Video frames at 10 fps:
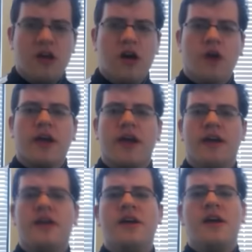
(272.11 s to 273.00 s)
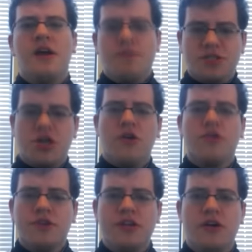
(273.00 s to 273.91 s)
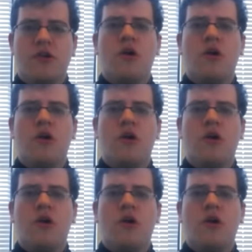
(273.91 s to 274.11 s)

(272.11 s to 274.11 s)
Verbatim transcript: Okay, but y'all know the deal.